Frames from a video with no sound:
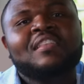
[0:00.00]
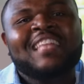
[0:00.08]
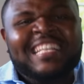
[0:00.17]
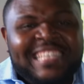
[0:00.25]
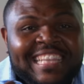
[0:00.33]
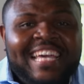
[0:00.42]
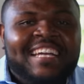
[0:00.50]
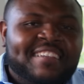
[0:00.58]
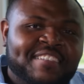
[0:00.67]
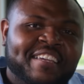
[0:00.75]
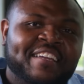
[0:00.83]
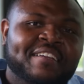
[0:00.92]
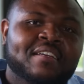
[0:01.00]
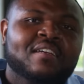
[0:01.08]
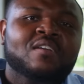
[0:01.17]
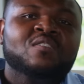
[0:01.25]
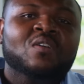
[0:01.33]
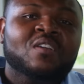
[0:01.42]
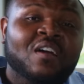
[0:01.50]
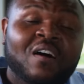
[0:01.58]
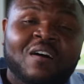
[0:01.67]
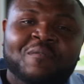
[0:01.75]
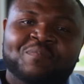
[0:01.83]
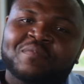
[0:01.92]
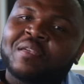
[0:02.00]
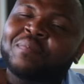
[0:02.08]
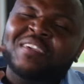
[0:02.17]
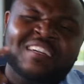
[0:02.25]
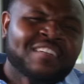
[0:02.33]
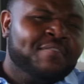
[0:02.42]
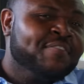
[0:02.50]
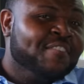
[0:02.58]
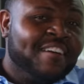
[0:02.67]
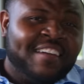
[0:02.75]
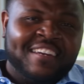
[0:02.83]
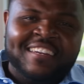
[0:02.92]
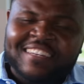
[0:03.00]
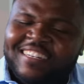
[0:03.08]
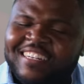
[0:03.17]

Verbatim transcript: That's legacy. So, y'all, be a good friend.